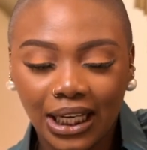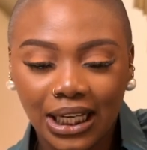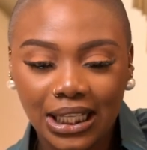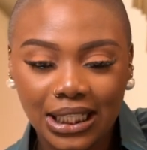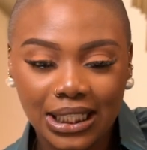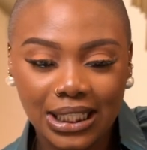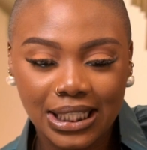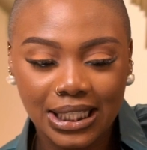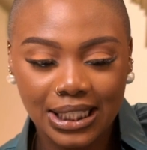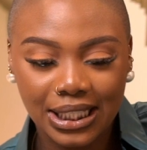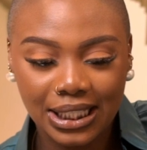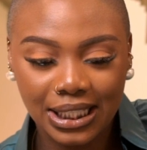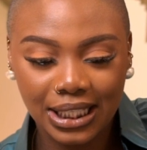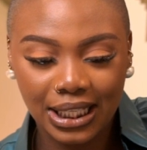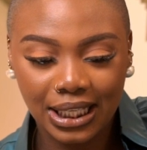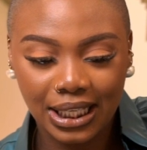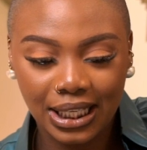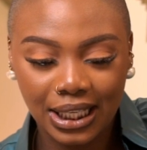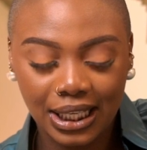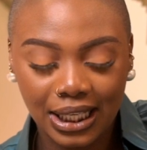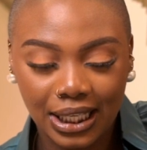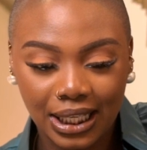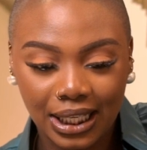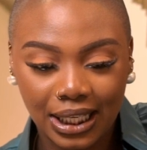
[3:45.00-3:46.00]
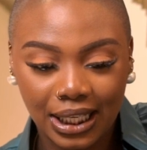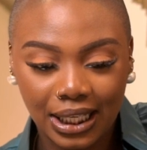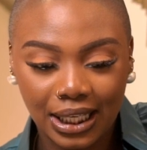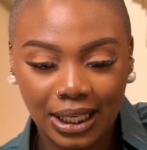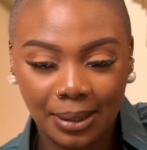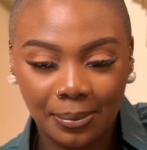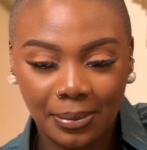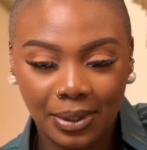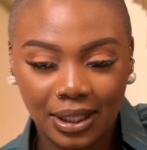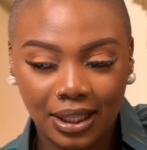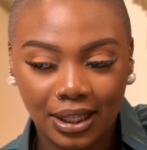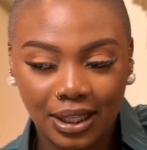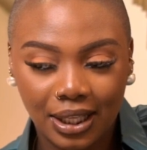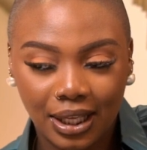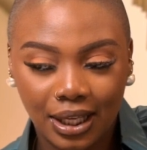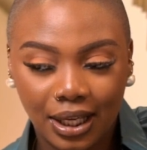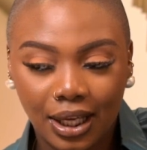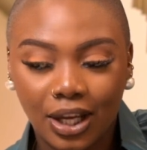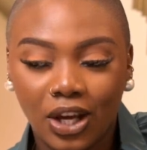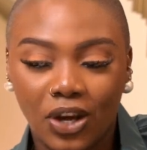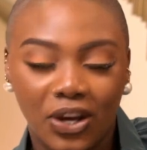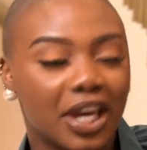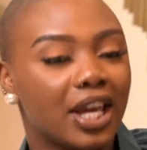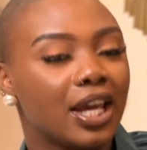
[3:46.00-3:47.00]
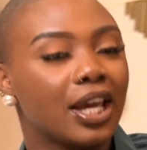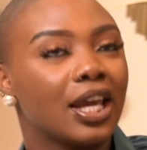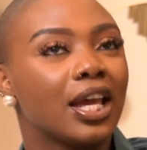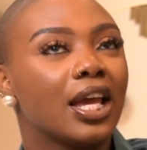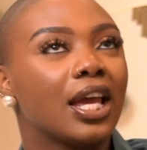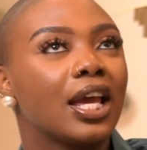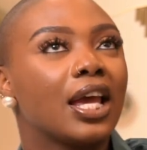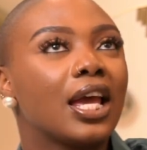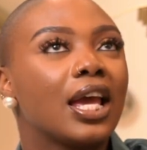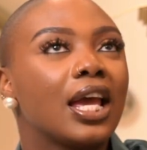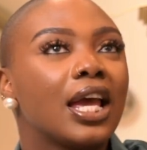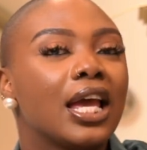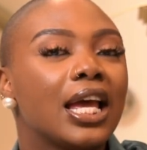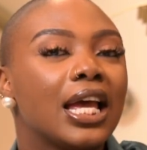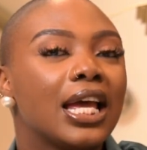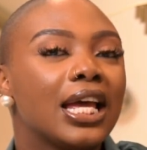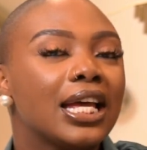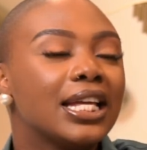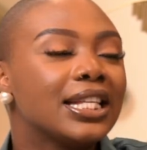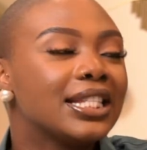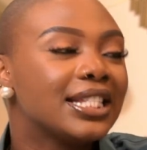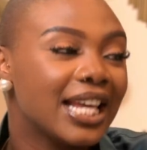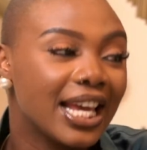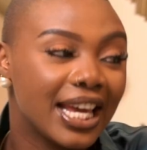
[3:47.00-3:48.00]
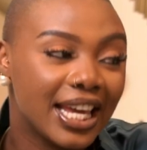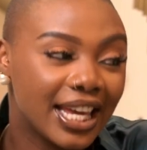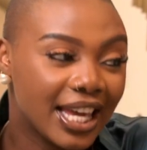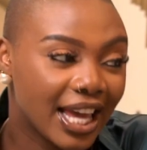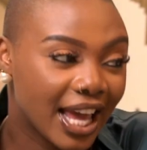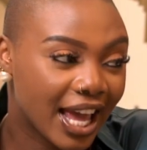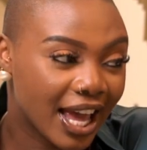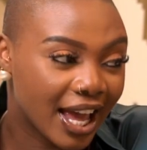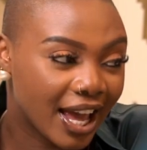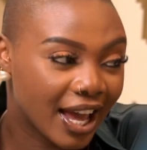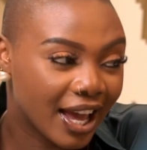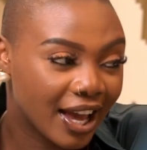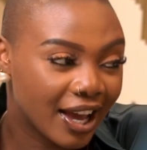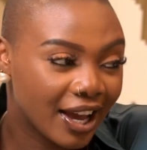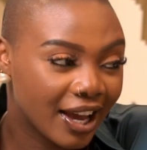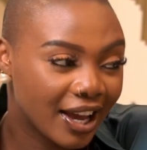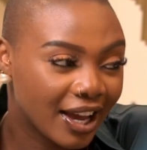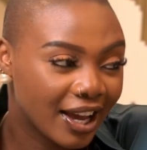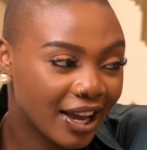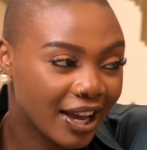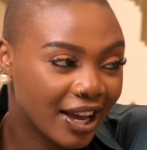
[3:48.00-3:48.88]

let's see. Let me think. Okay. Take Care.